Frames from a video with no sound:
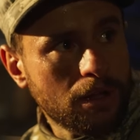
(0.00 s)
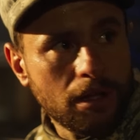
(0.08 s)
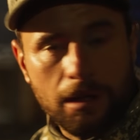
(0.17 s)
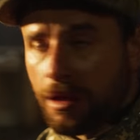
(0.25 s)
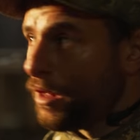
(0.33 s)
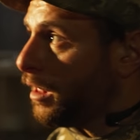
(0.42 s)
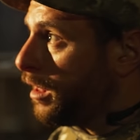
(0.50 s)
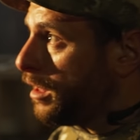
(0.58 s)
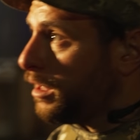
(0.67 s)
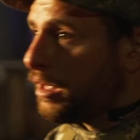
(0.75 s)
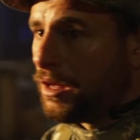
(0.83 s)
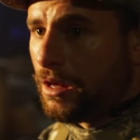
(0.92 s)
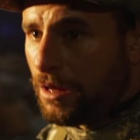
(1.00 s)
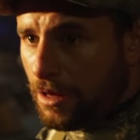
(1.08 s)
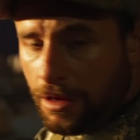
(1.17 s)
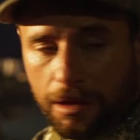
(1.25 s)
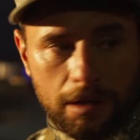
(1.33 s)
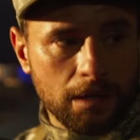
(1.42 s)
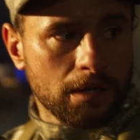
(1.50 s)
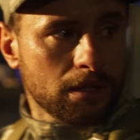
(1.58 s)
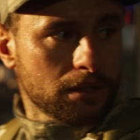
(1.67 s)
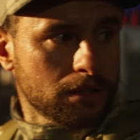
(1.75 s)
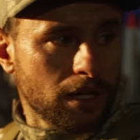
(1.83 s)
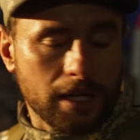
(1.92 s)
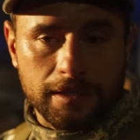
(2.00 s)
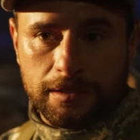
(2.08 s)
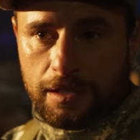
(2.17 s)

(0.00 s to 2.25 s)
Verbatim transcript: All right, job done. Now just gotta take out the big one.